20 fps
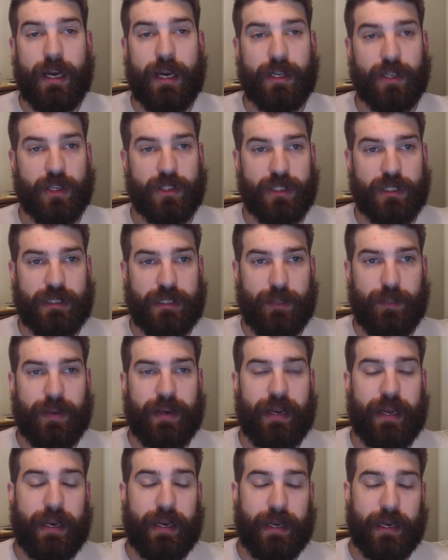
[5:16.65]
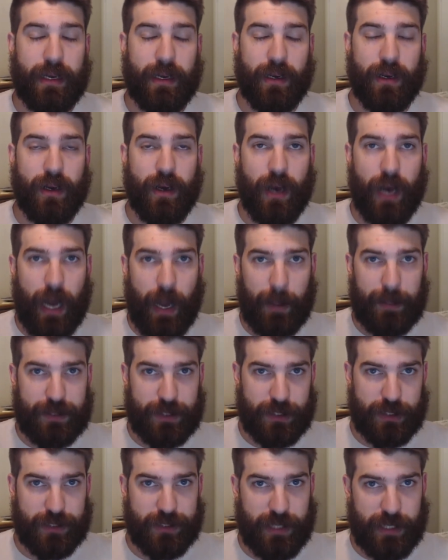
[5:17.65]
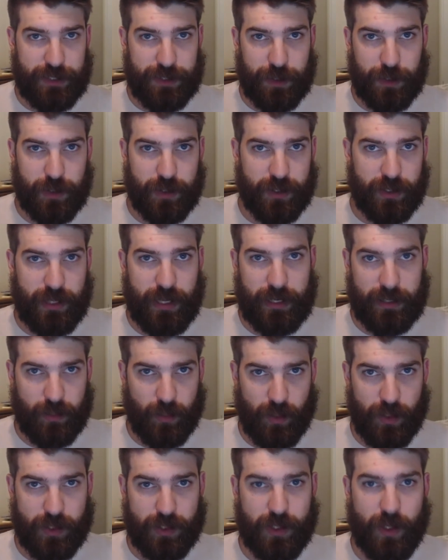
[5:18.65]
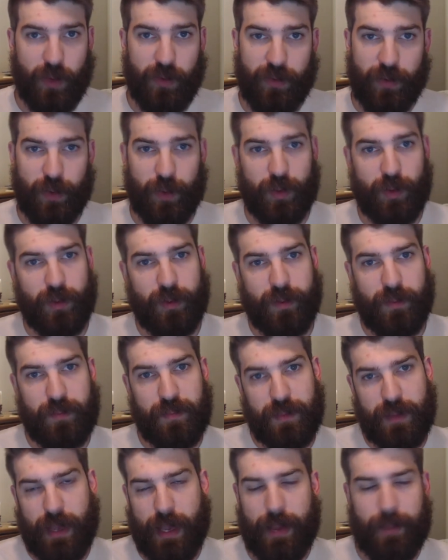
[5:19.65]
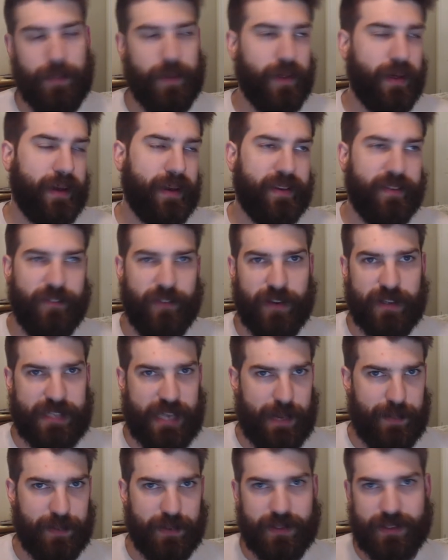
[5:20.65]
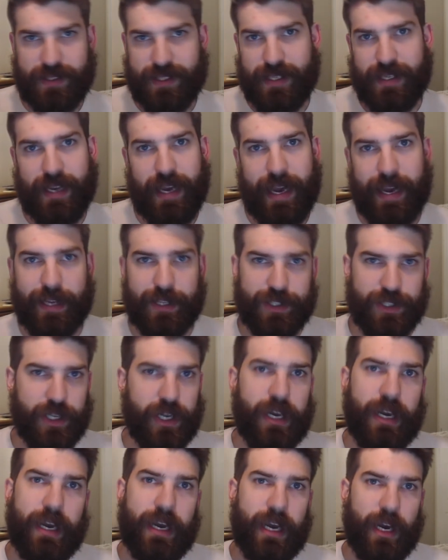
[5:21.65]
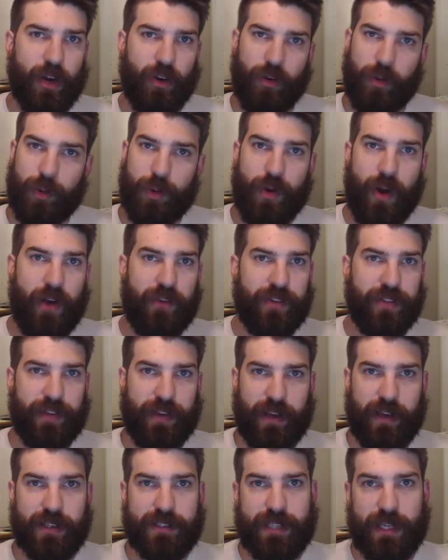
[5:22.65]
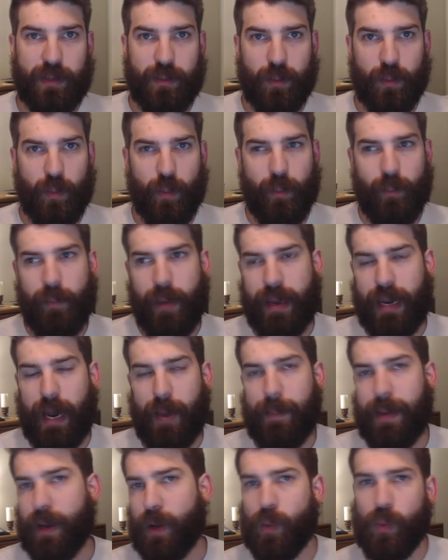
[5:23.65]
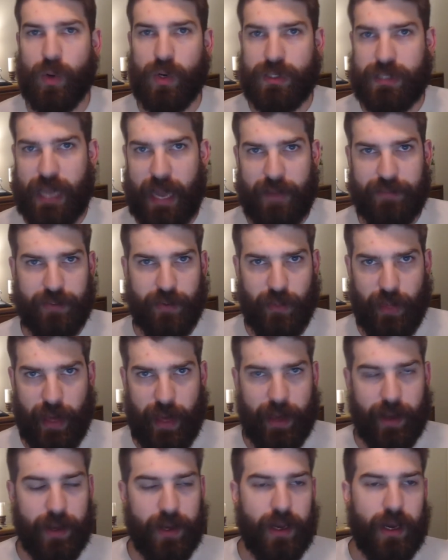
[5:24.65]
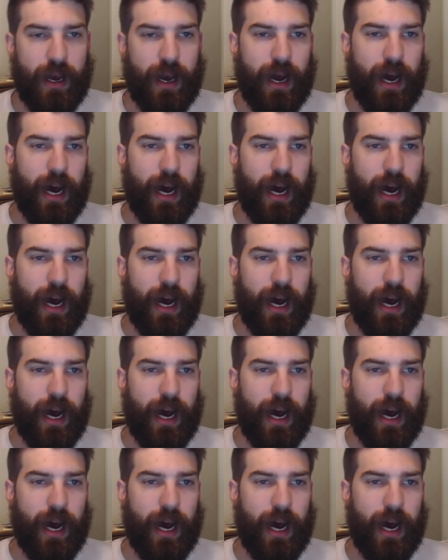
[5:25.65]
It starts eliminating options as you select words. So if you put, like, for example, th, it'll remove everything else that may not make words after that.